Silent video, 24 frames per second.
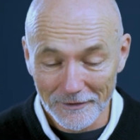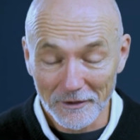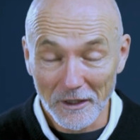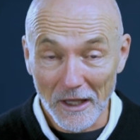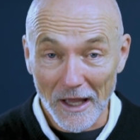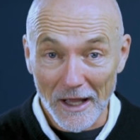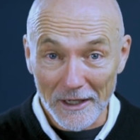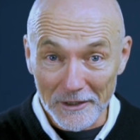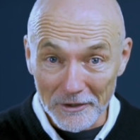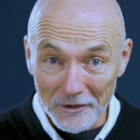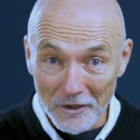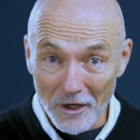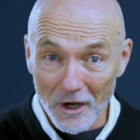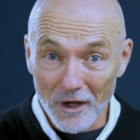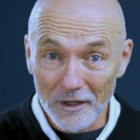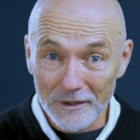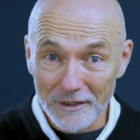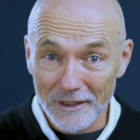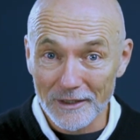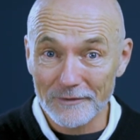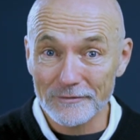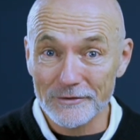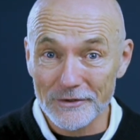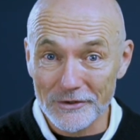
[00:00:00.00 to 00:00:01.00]
And God
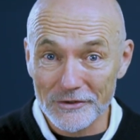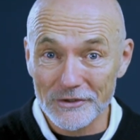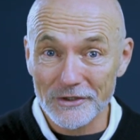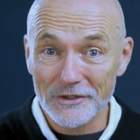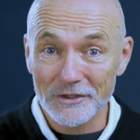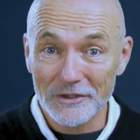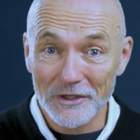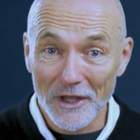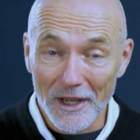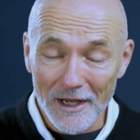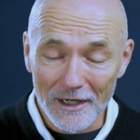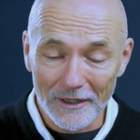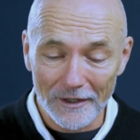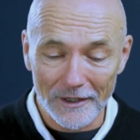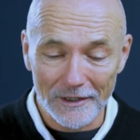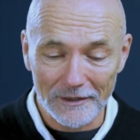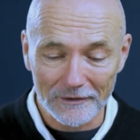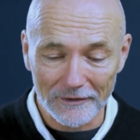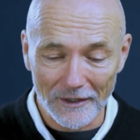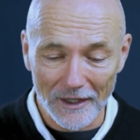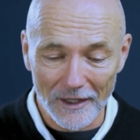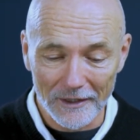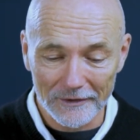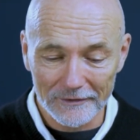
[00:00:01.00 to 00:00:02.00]
gives us a day like
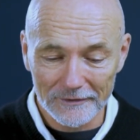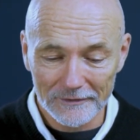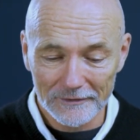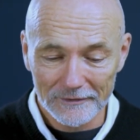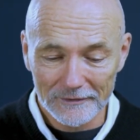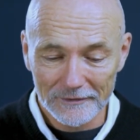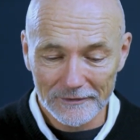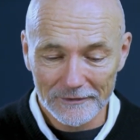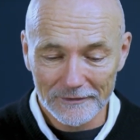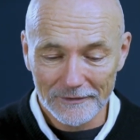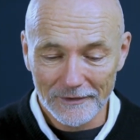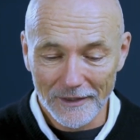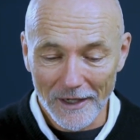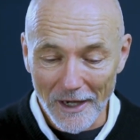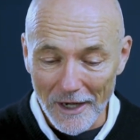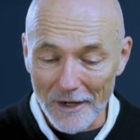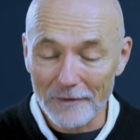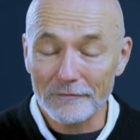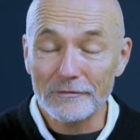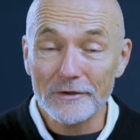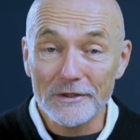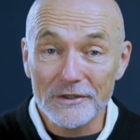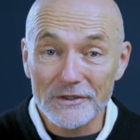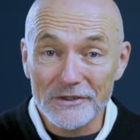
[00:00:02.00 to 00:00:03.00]
that
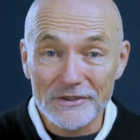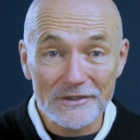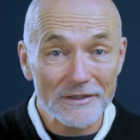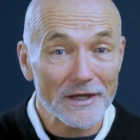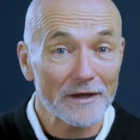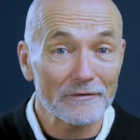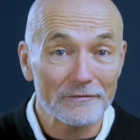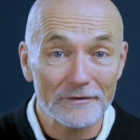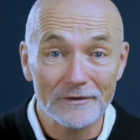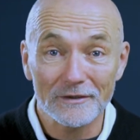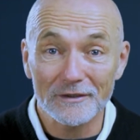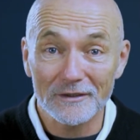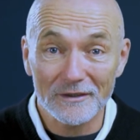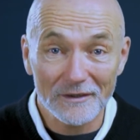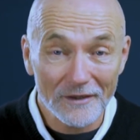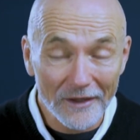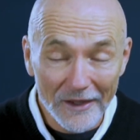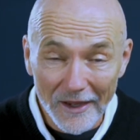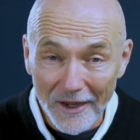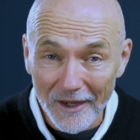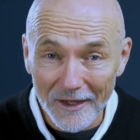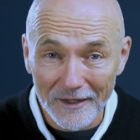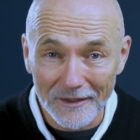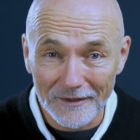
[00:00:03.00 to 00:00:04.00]
every seventh
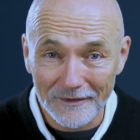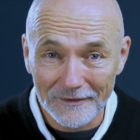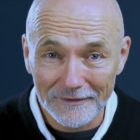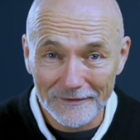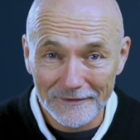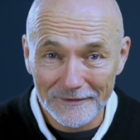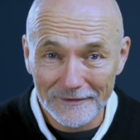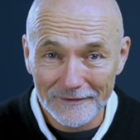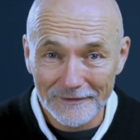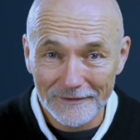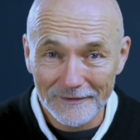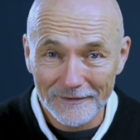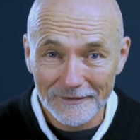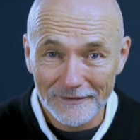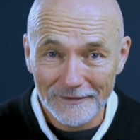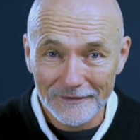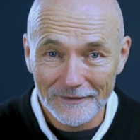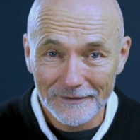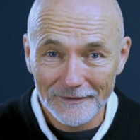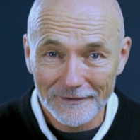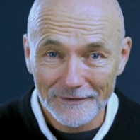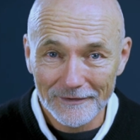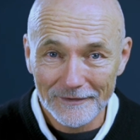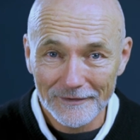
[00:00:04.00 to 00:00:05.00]
day
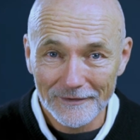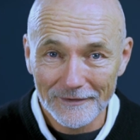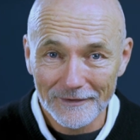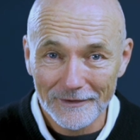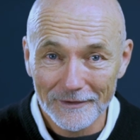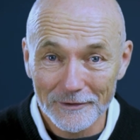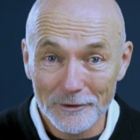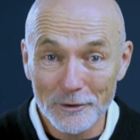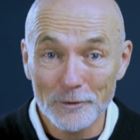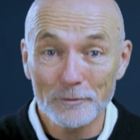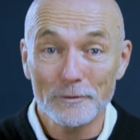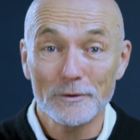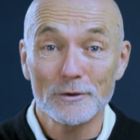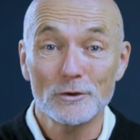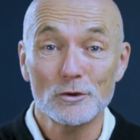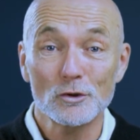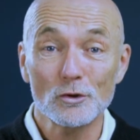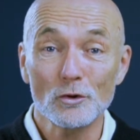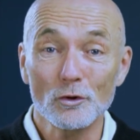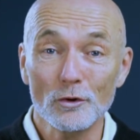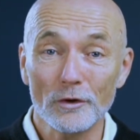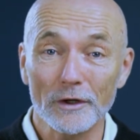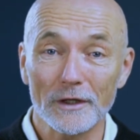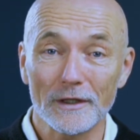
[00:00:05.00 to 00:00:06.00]
to
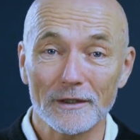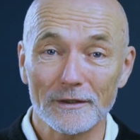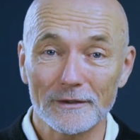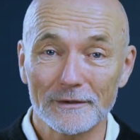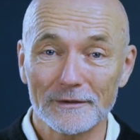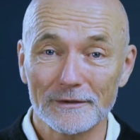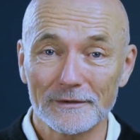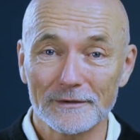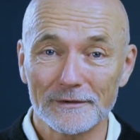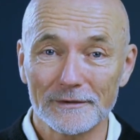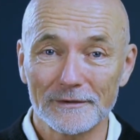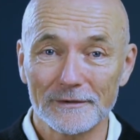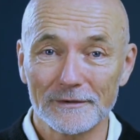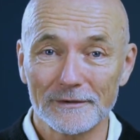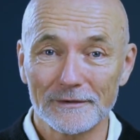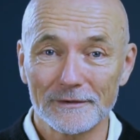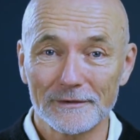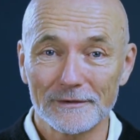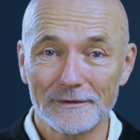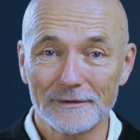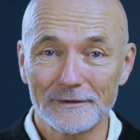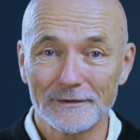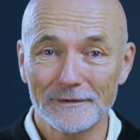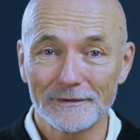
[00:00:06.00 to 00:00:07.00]
enjoy.
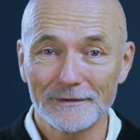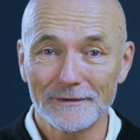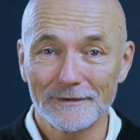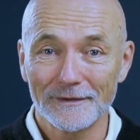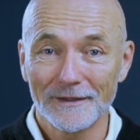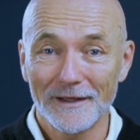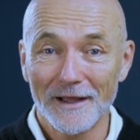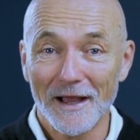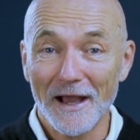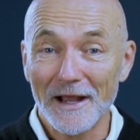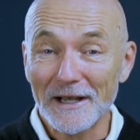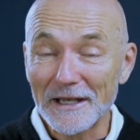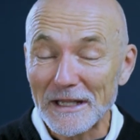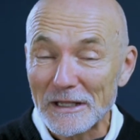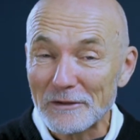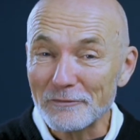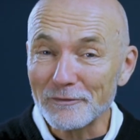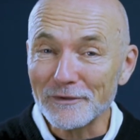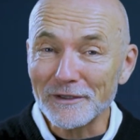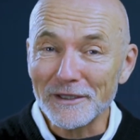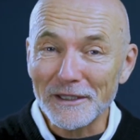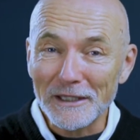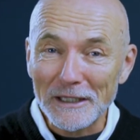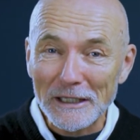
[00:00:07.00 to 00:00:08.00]
And
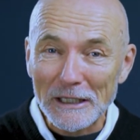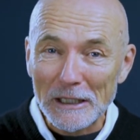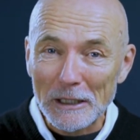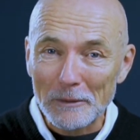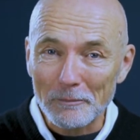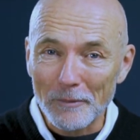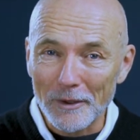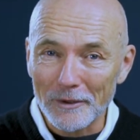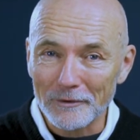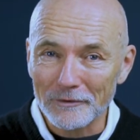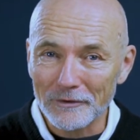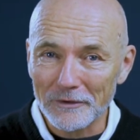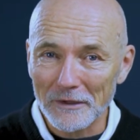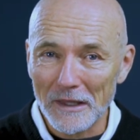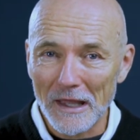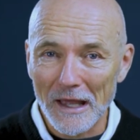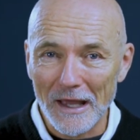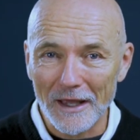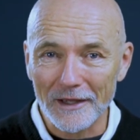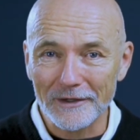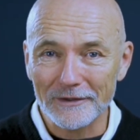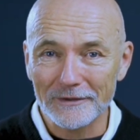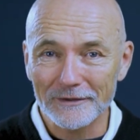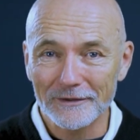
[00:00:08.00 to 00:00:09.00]
even thinking about
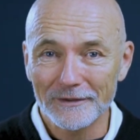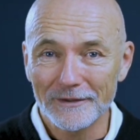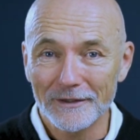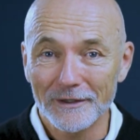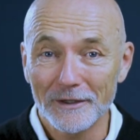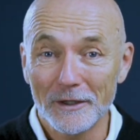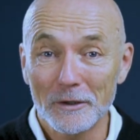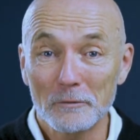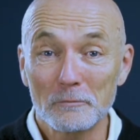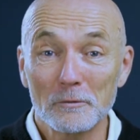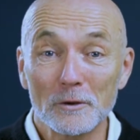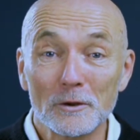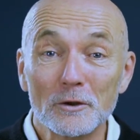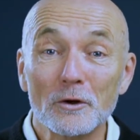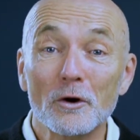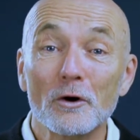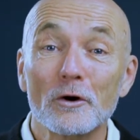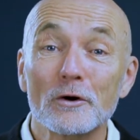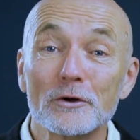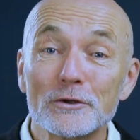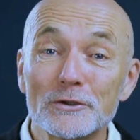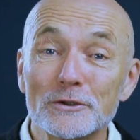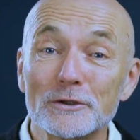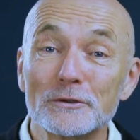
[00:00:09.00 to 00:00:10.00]
that will
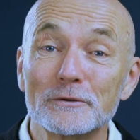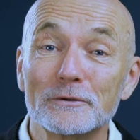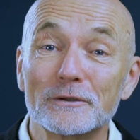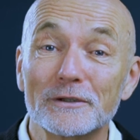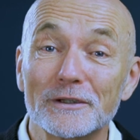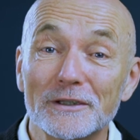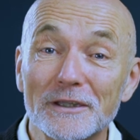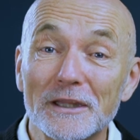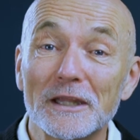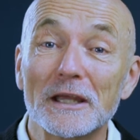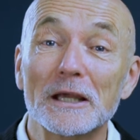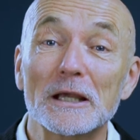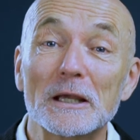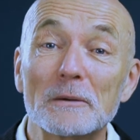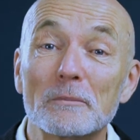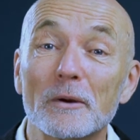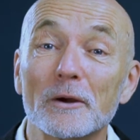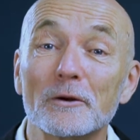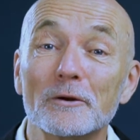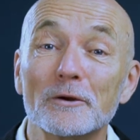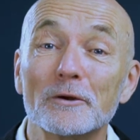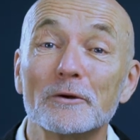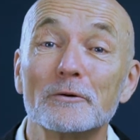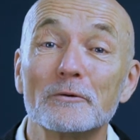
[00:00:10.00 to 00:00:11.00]
cause you to think
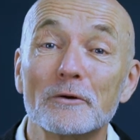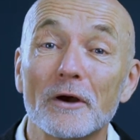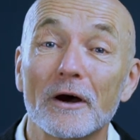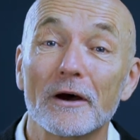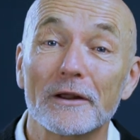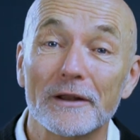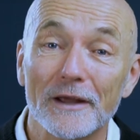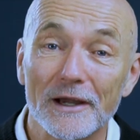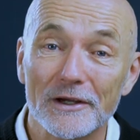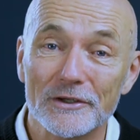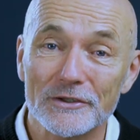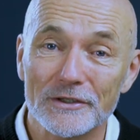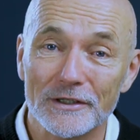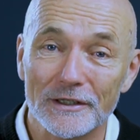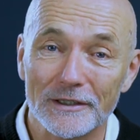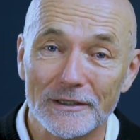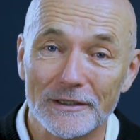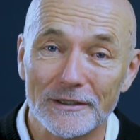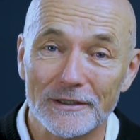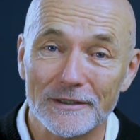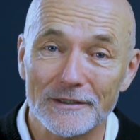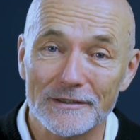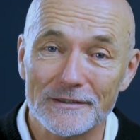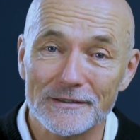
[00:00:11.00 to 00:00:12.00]
about who God actually
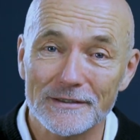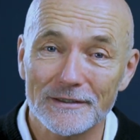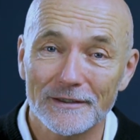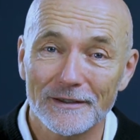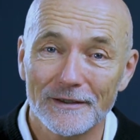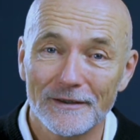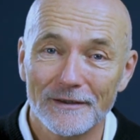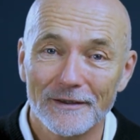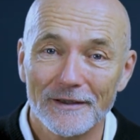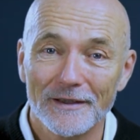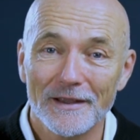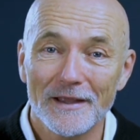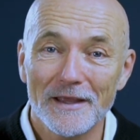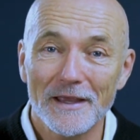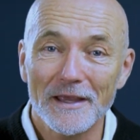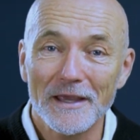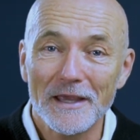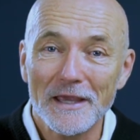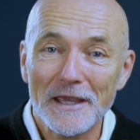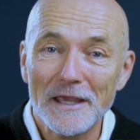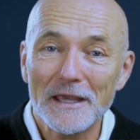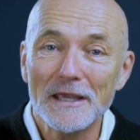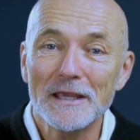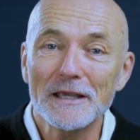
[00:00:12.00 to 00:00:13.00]
is.
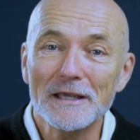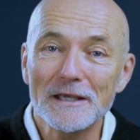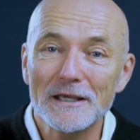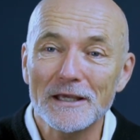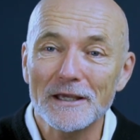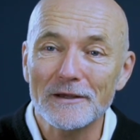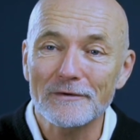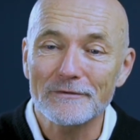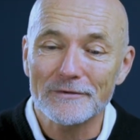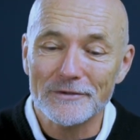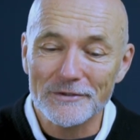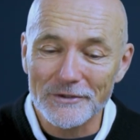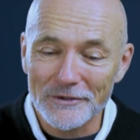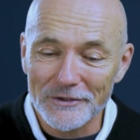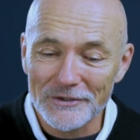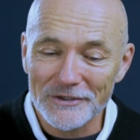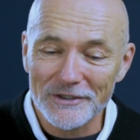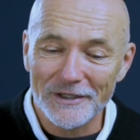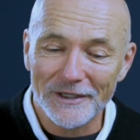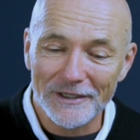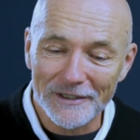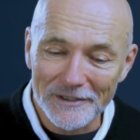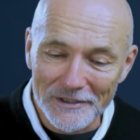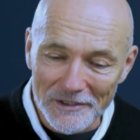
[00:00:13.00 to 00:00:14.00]
He gives us
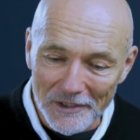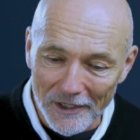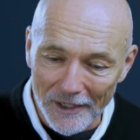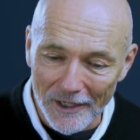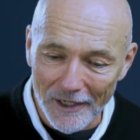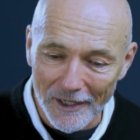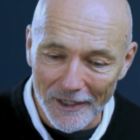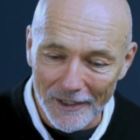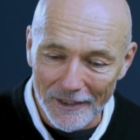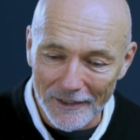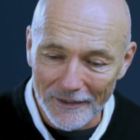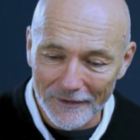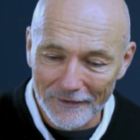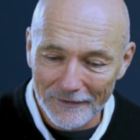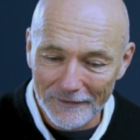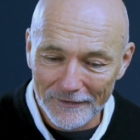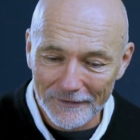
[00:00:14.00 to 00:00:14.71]
a day